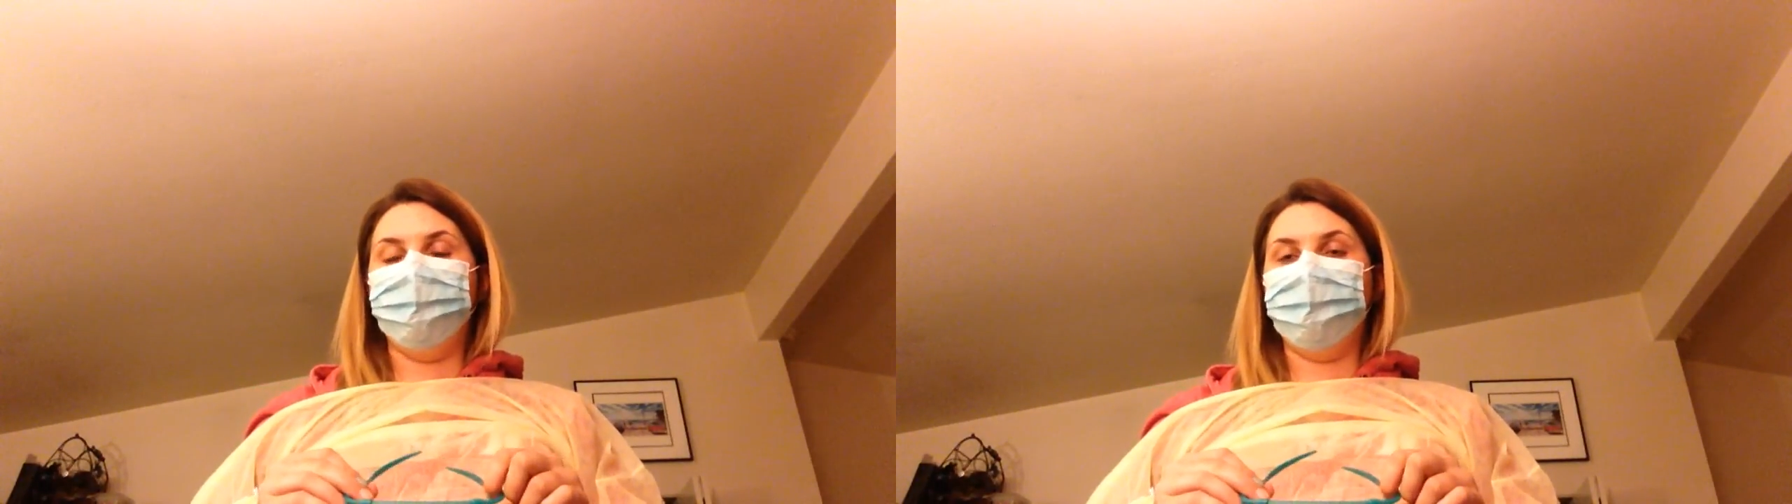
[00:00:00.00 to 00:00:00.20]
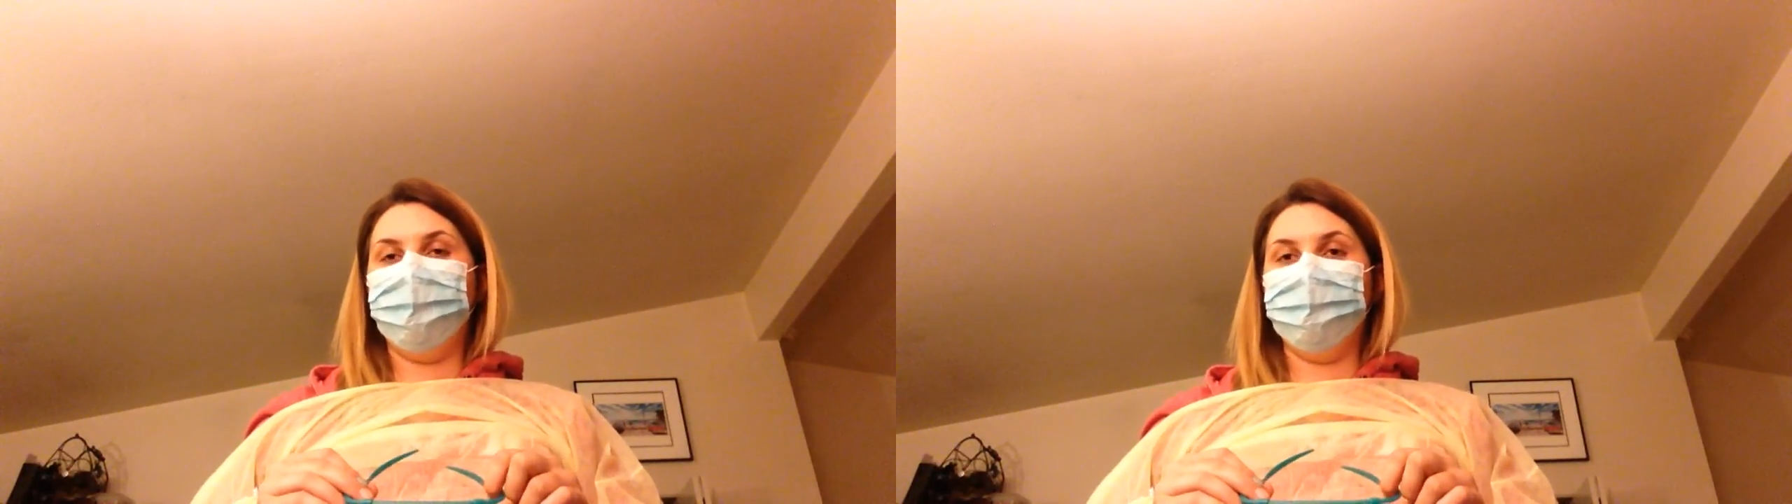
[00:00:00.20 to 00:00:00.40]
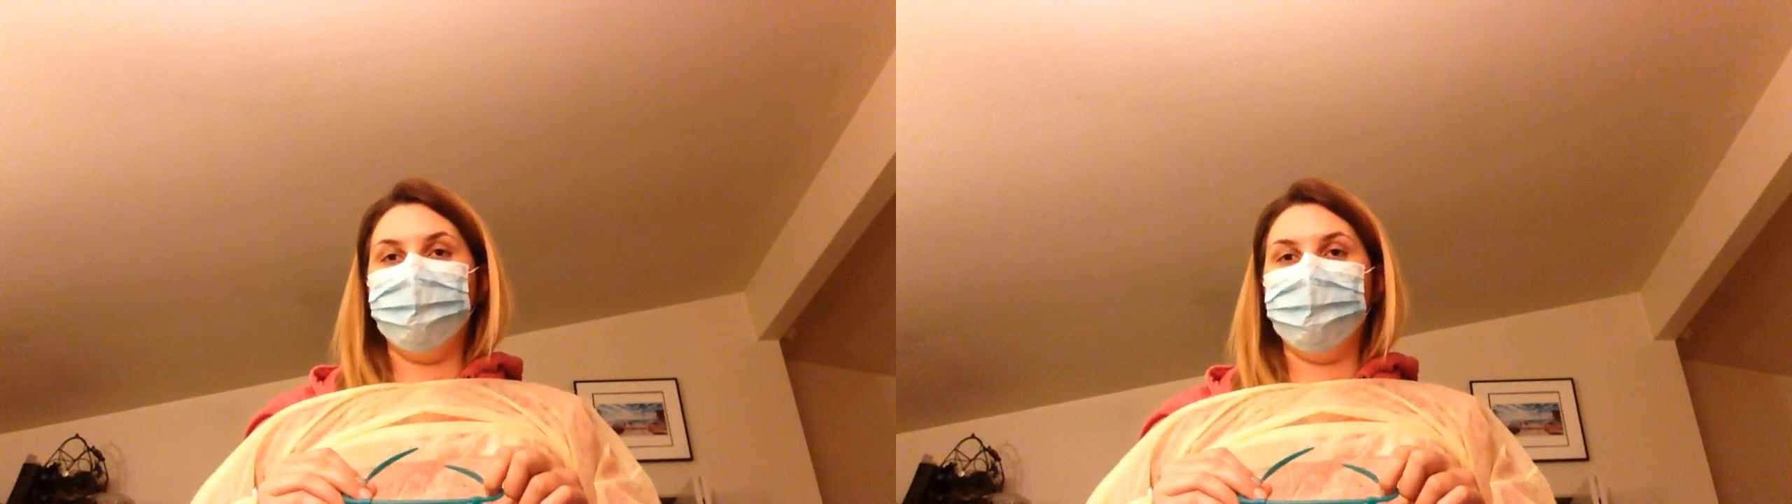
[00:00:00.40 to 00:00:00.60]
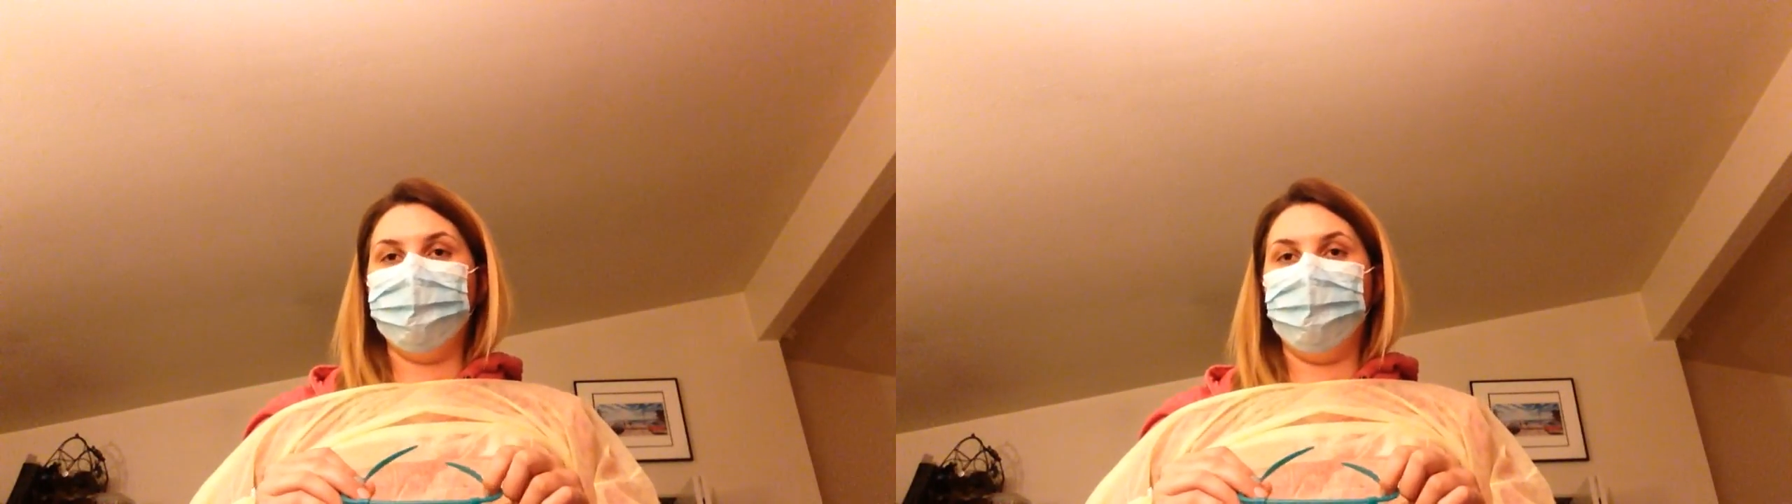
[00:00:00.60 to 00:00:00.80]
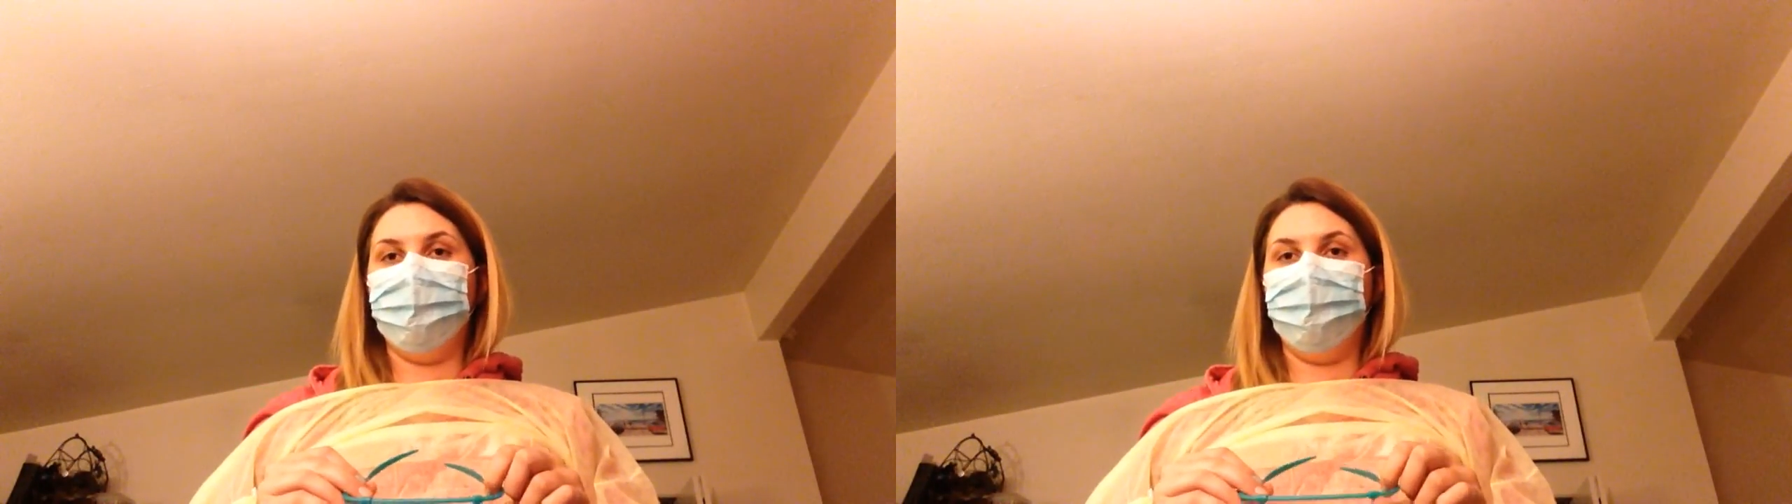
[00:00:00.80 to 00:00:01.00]

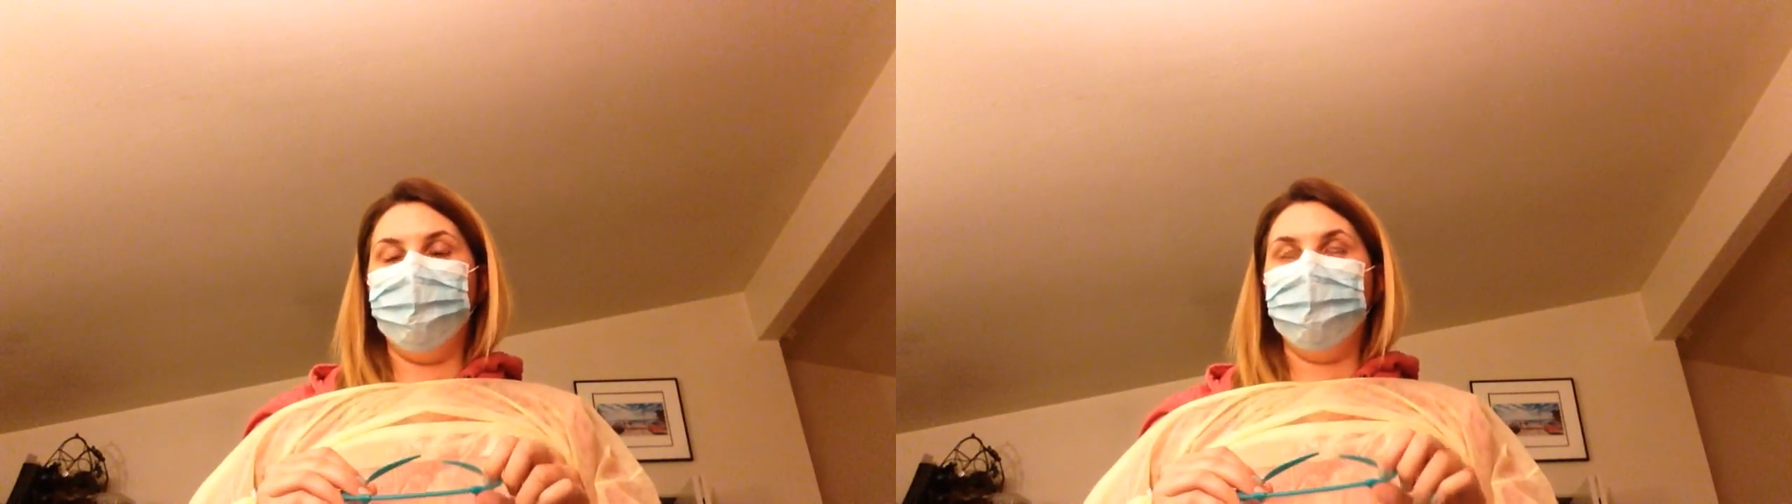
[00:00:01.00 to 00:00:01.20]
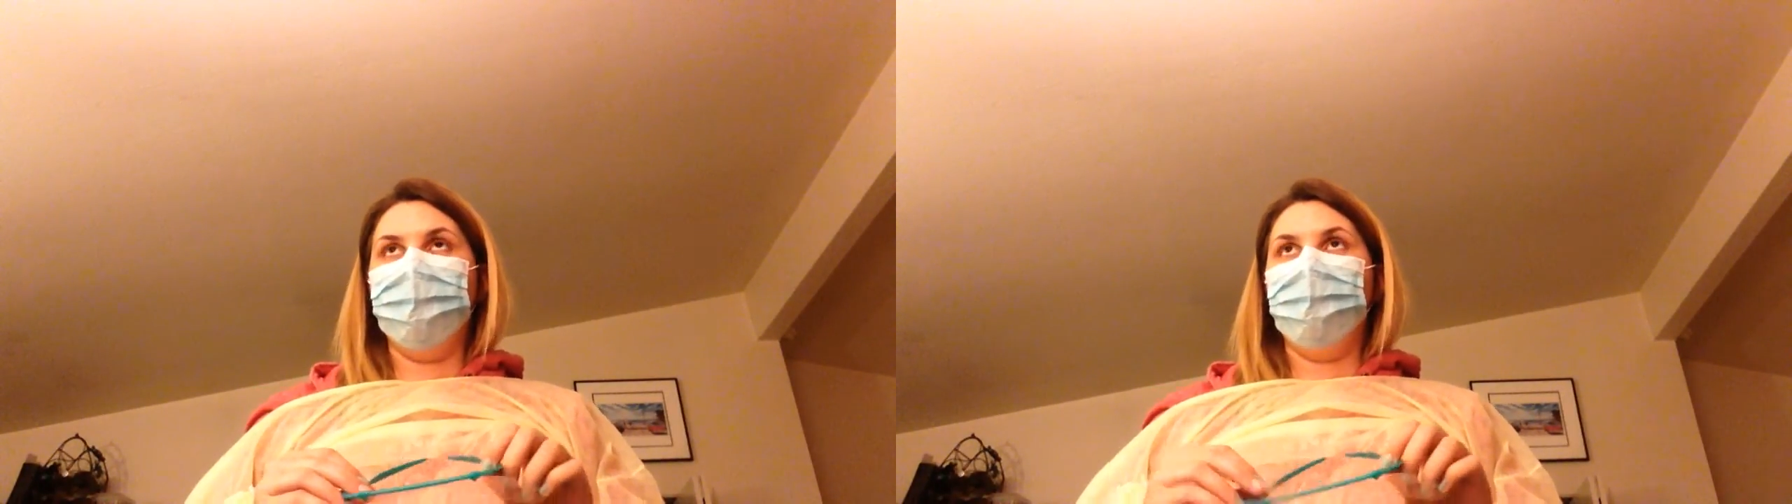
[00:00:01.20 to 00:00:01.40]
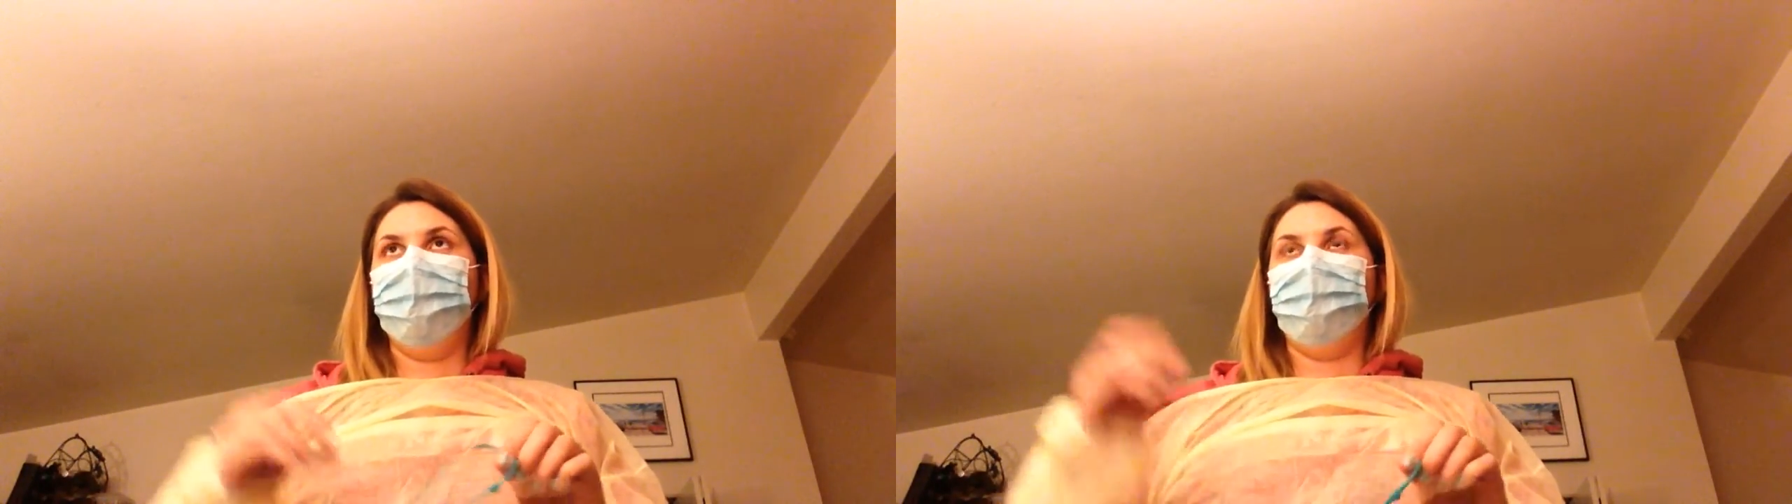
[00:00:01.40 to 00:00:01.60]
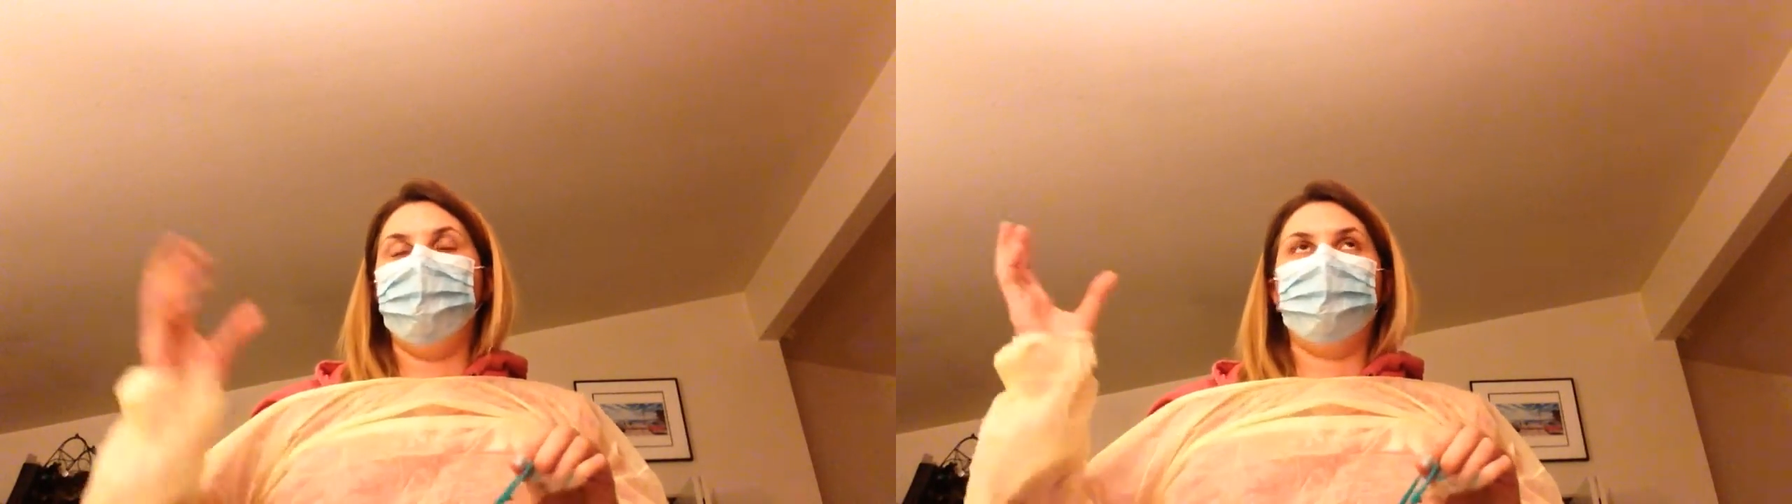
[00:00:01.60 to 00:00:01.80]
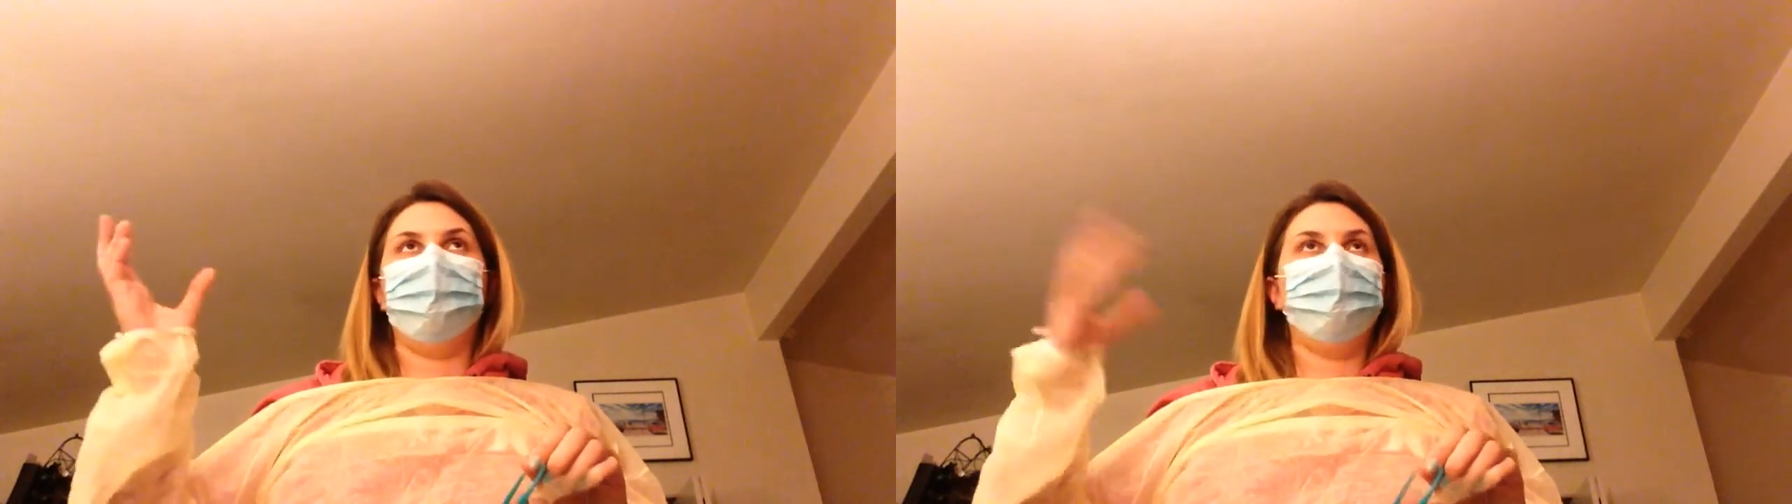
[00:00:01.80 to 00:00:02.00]
transmissible,
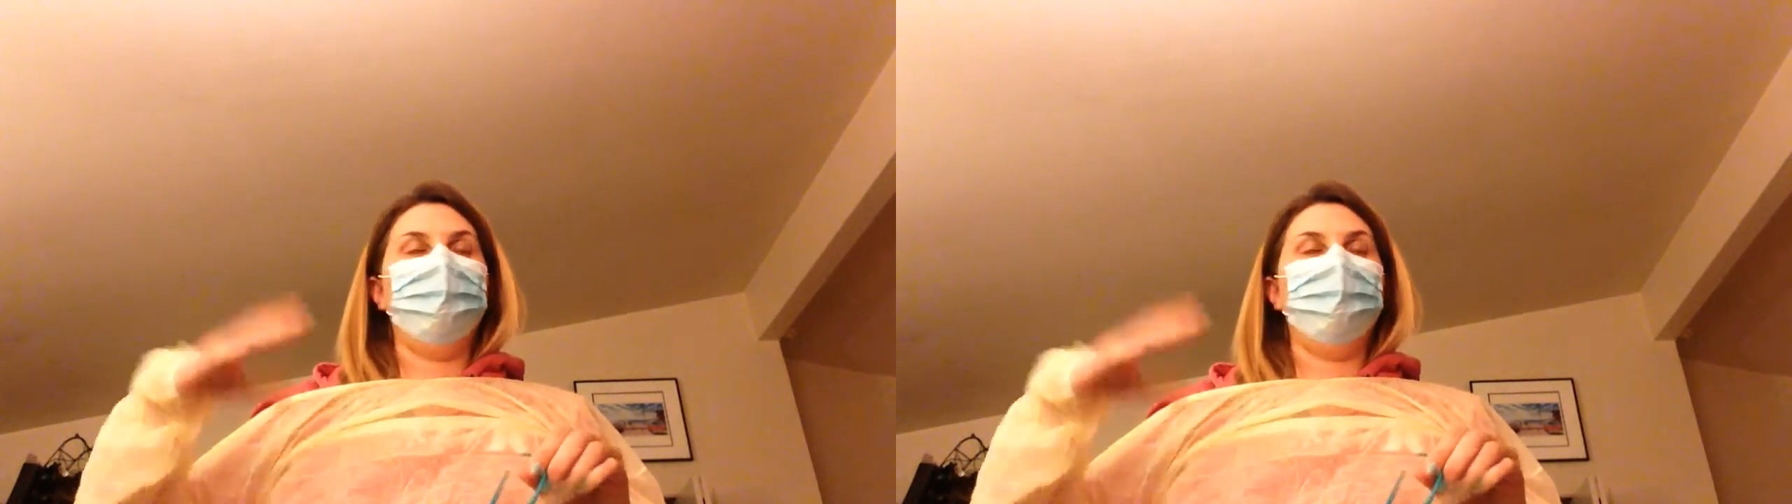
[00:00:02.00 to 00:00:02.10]
or,